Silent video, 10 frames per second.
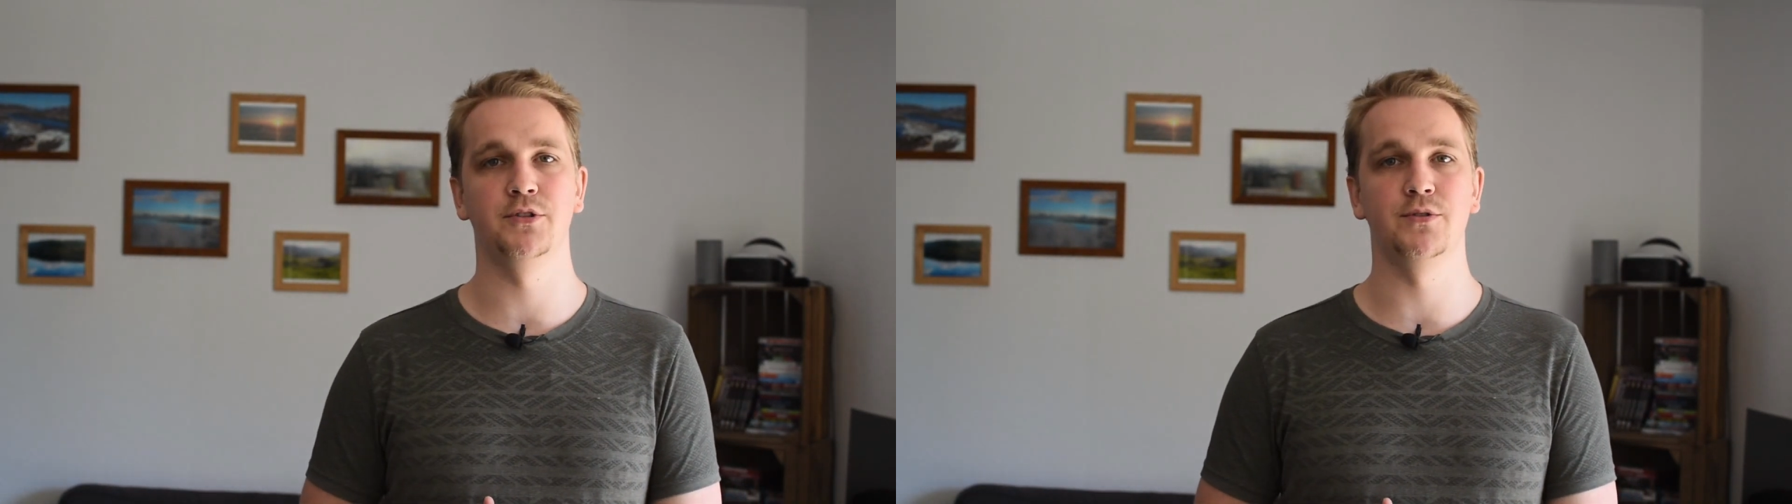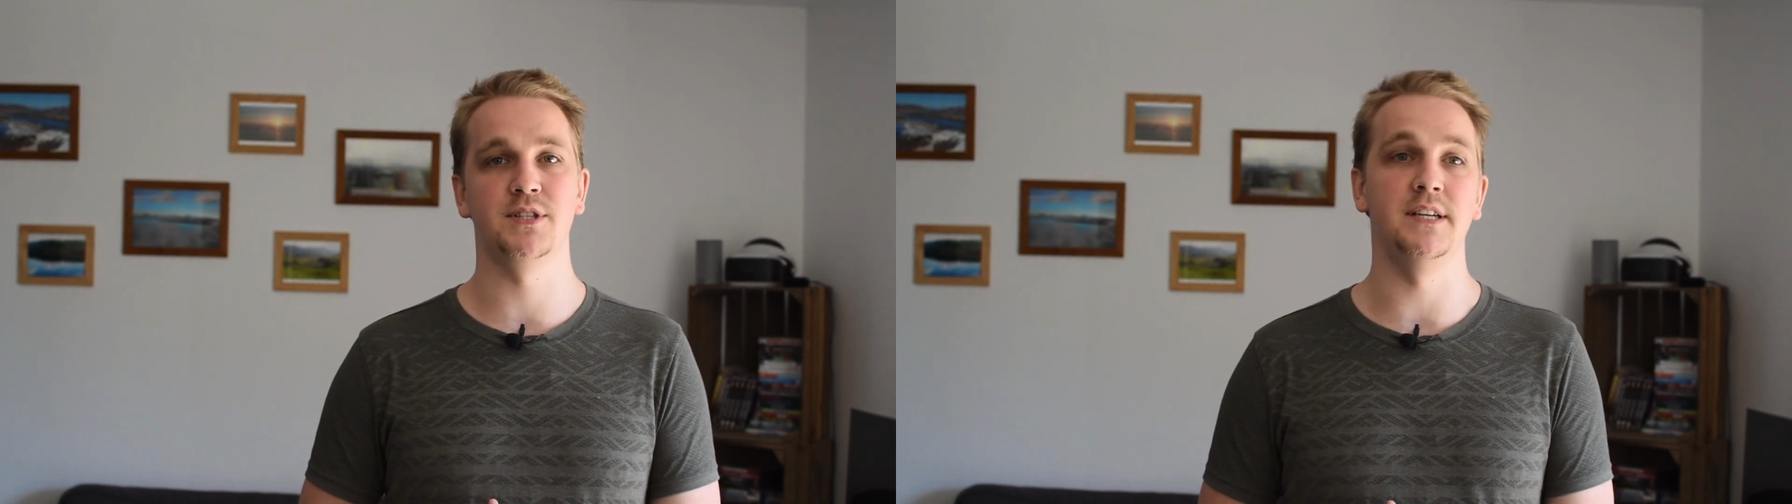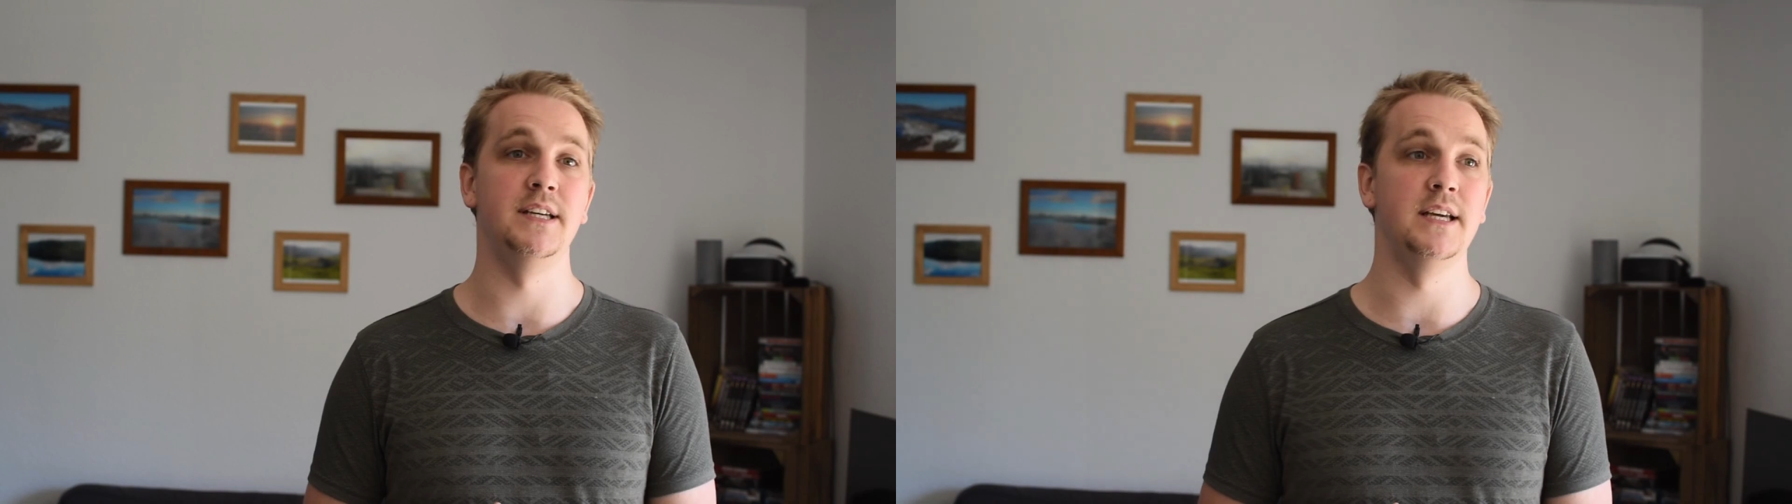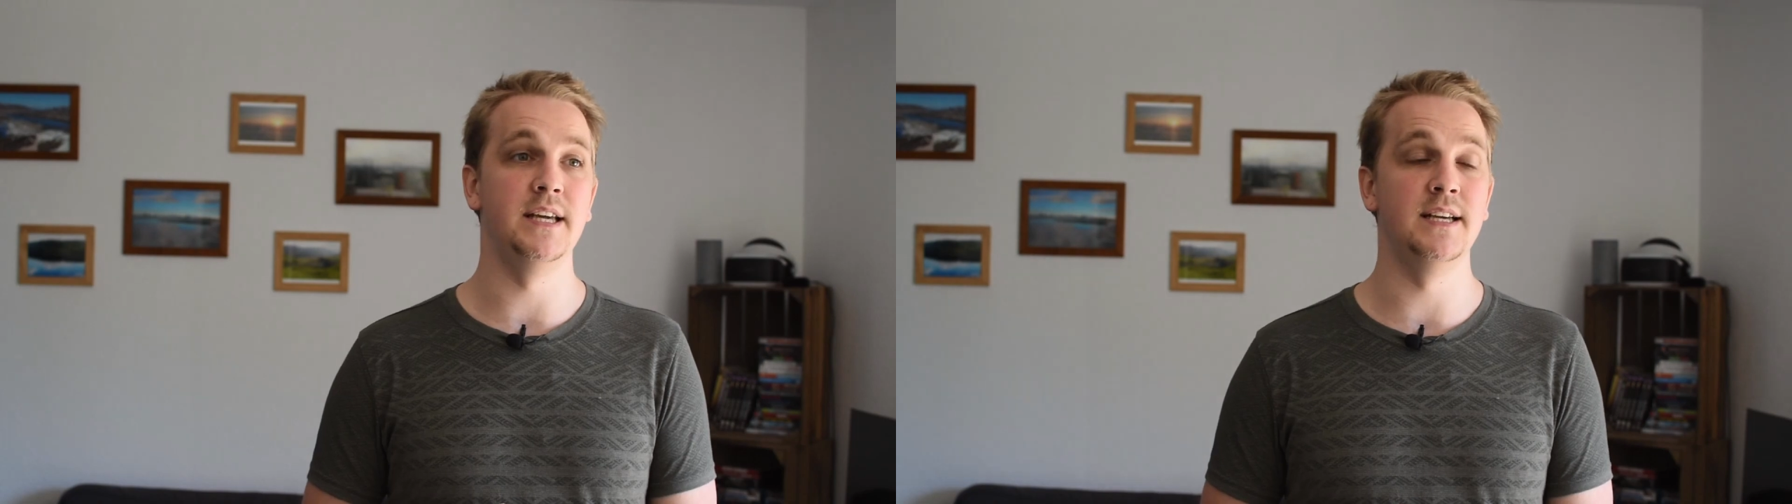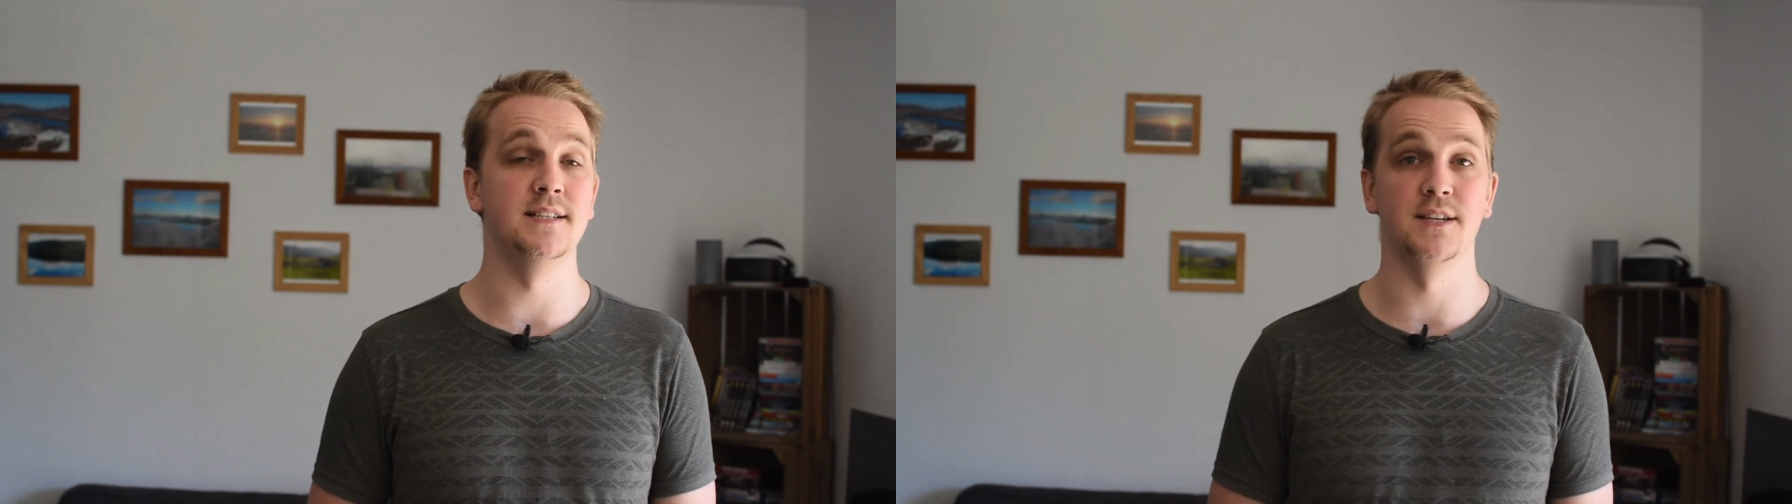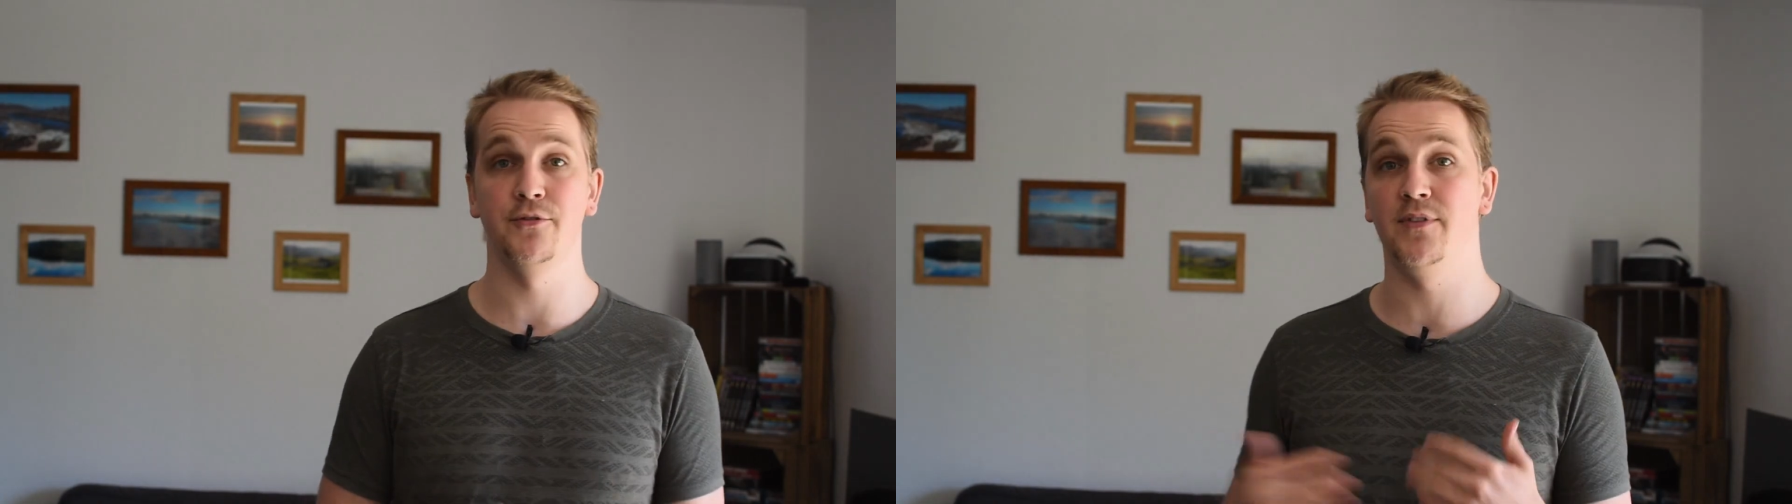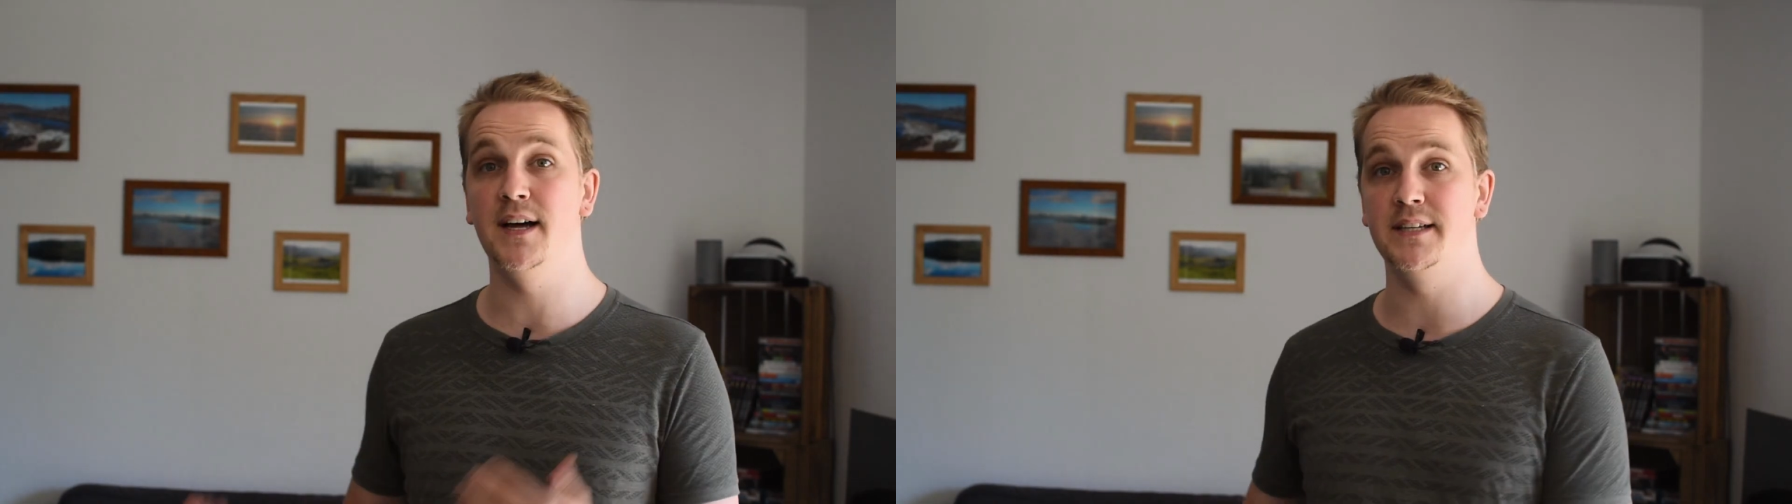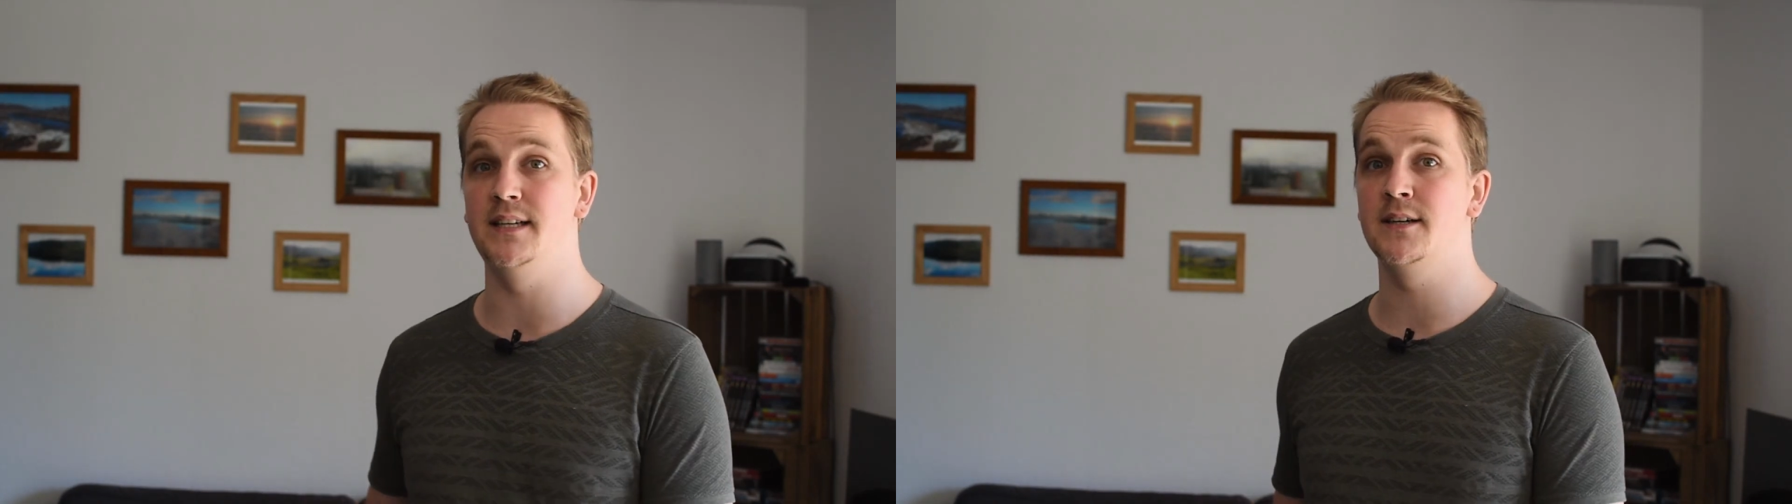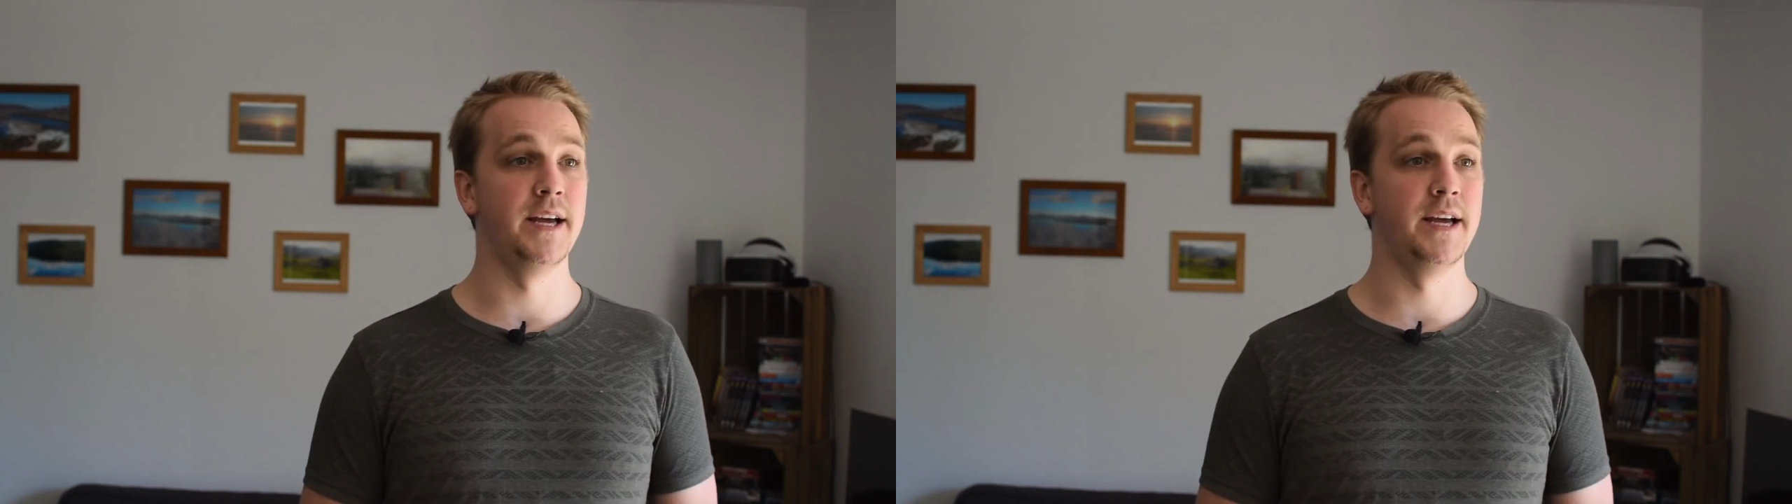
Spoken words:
to see, is it funny?